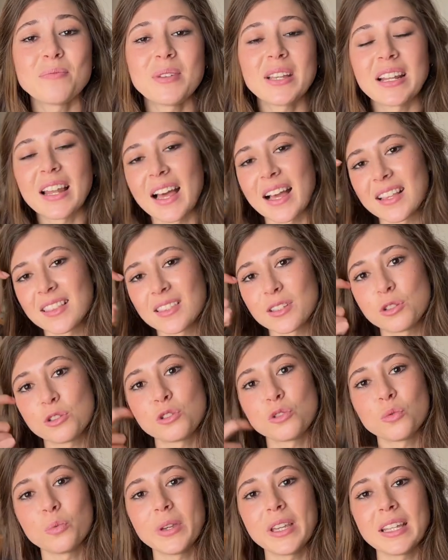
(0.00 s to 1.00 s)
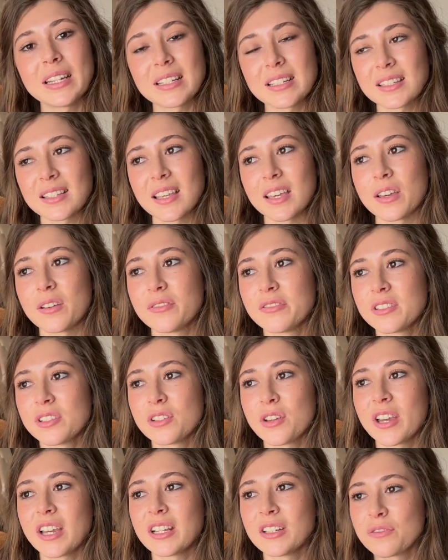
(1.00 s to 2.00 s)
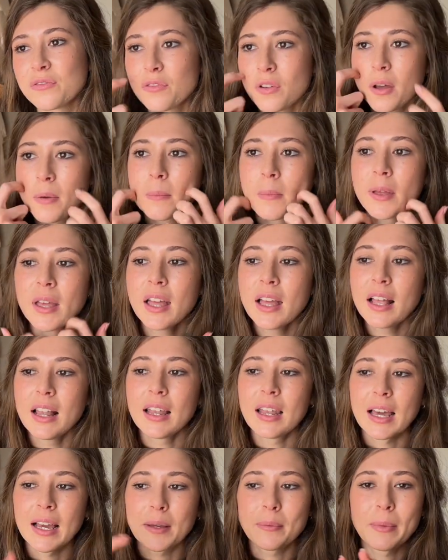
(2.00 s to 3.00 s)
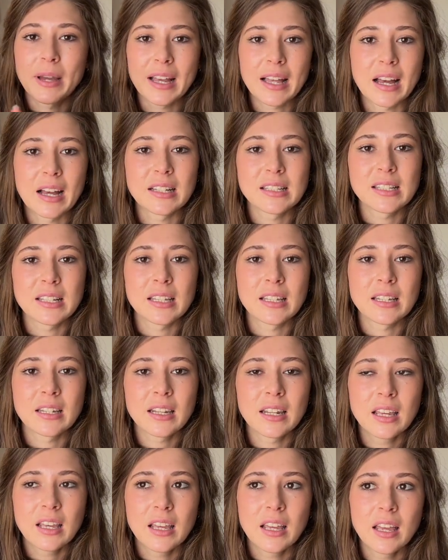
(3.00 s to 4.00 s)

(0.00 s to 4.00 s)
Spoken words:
me like the sweetest gift. So it's from like my cousin